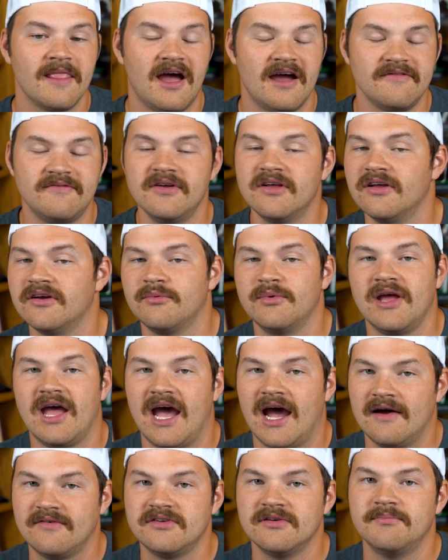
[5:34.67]
I feel like we
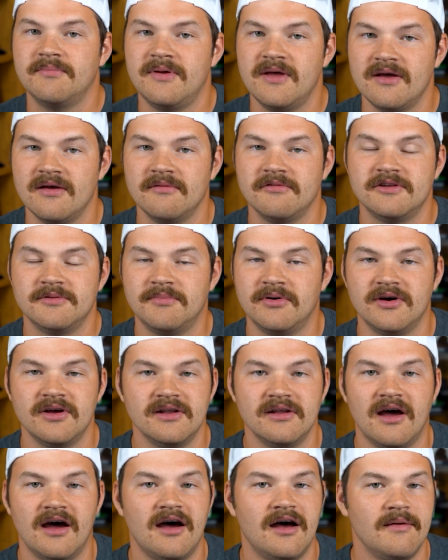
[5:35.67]
have to
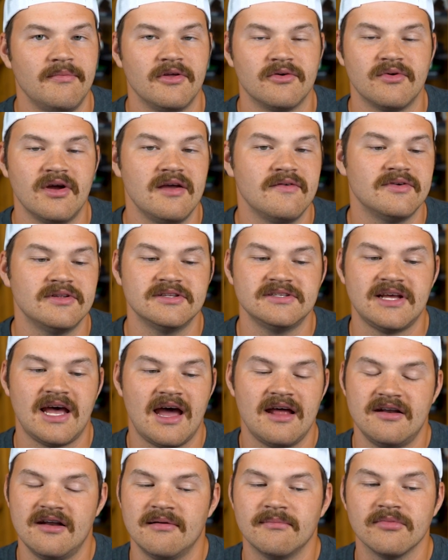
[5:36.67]
put the Ravens
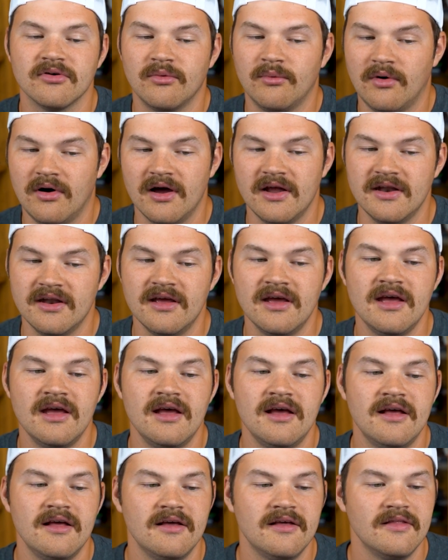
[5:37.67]
at number one
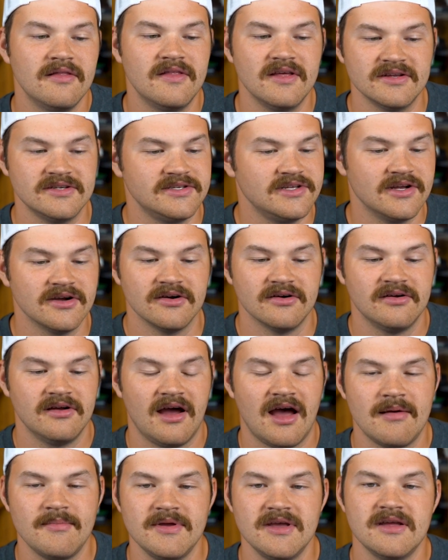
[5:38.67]
this year.
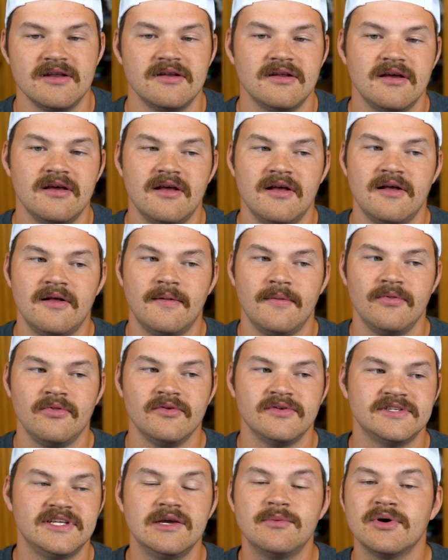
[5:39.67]
I mean,
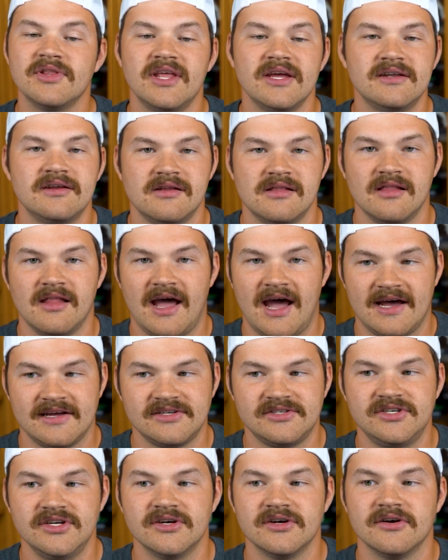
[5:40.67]
see what they did
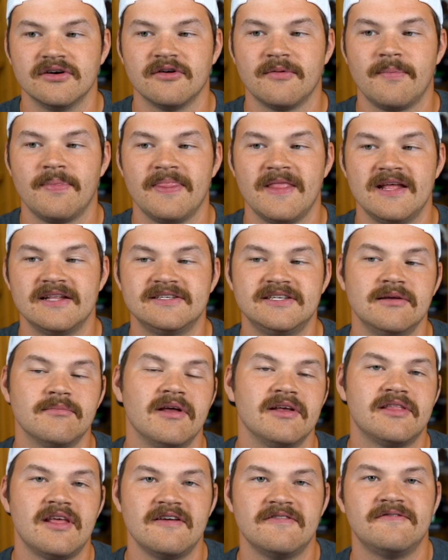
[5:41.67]
last year. It seemed
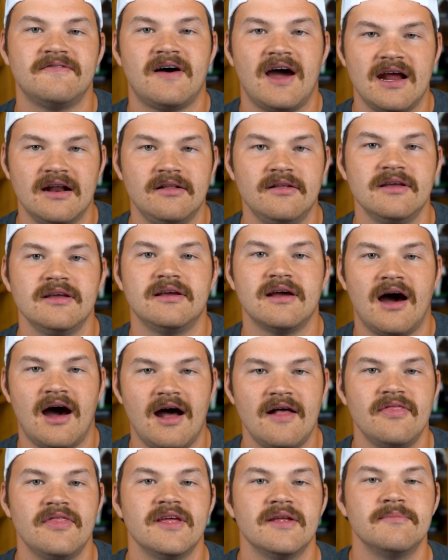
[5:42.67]
like they finally
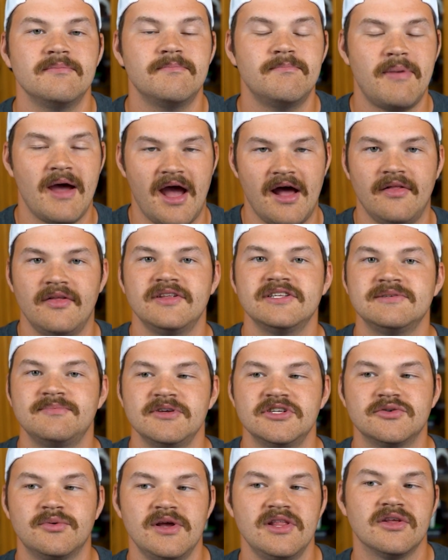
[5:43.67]
got the balance
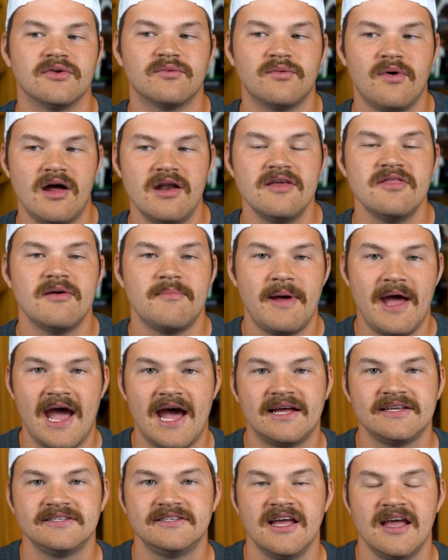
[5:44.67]
between the run and the
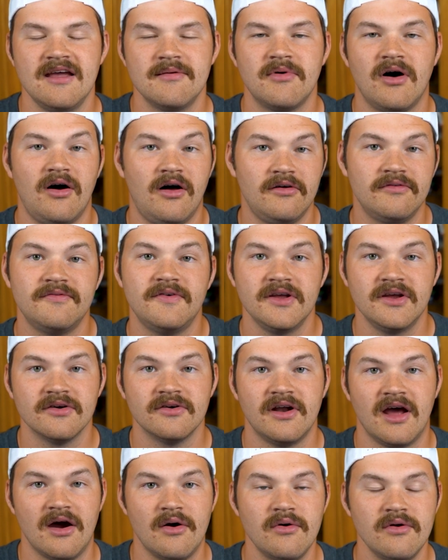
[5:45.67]
pass game all
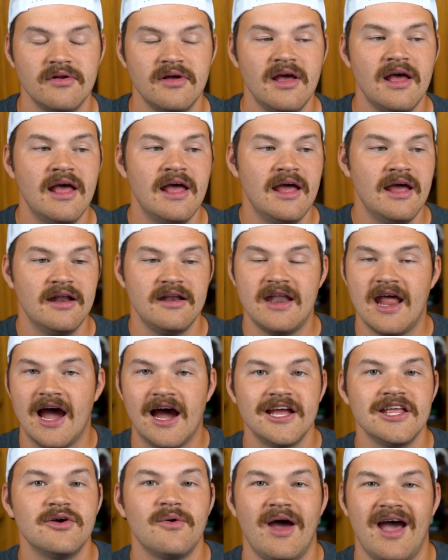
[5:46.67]
figured out. Now
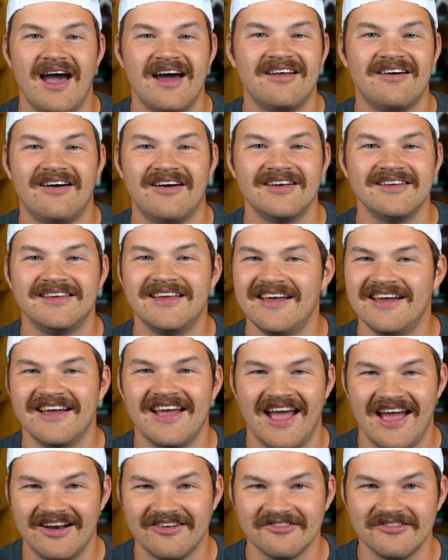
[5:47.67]
you add on King
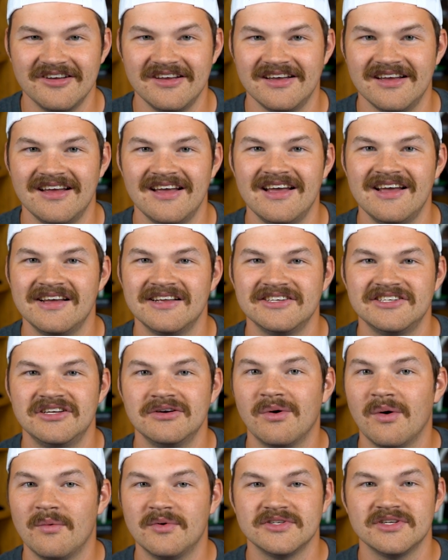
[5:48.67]
Henry
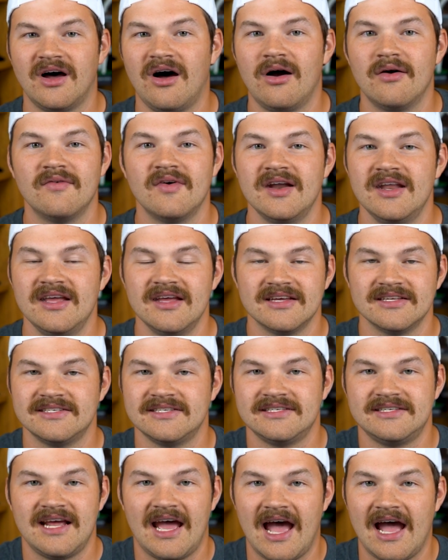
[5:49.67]
to what was already a
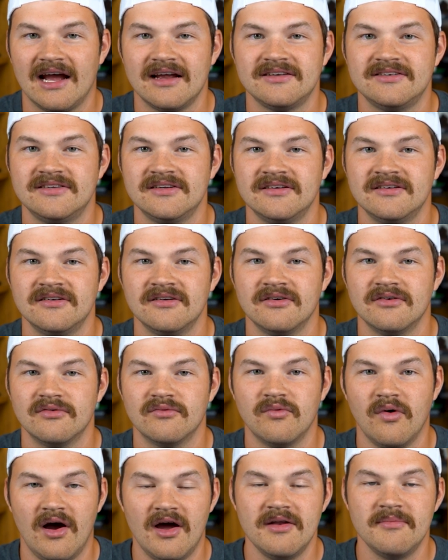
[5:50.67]
stacked
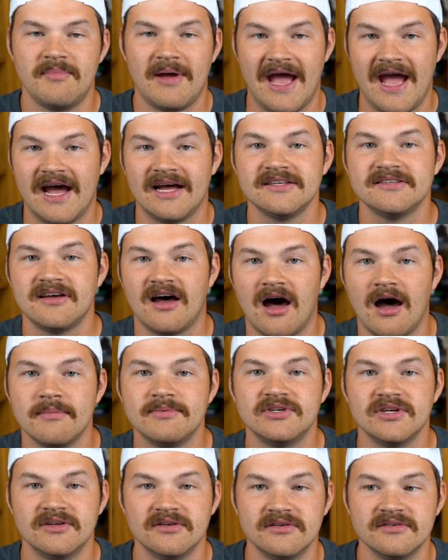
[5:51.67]
run-pass
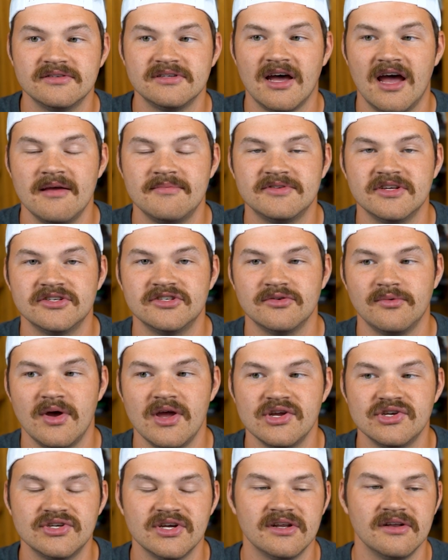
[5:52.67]
option type
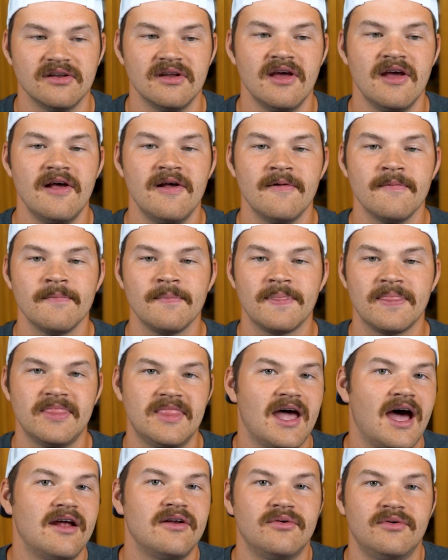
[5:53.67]
situation.
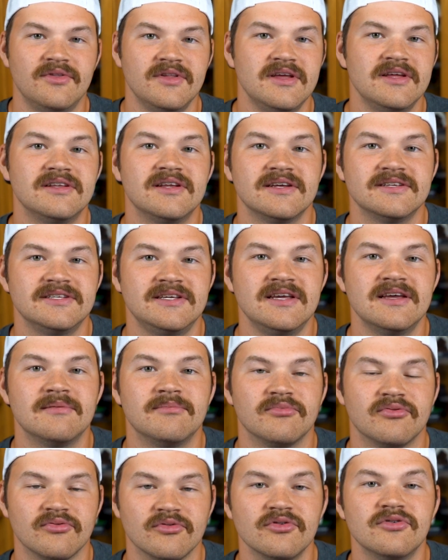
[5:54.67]
Not only does he
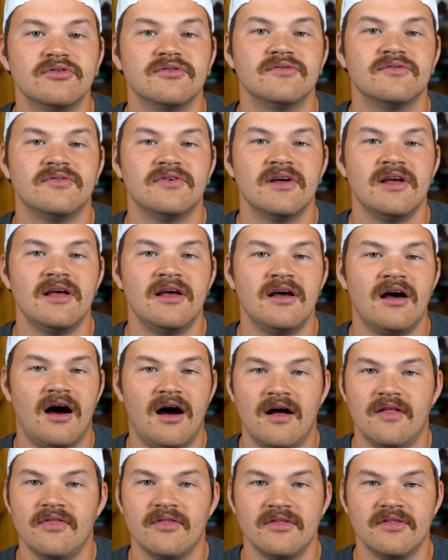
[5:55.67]
improve
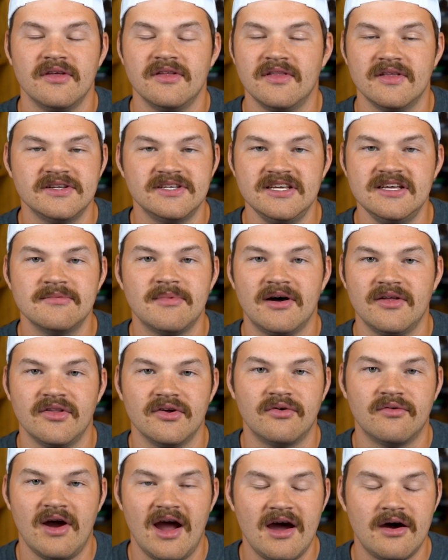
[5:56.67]
on the team on the
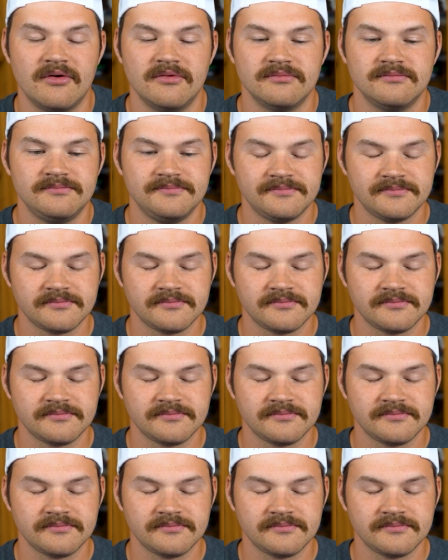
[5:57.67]
ground,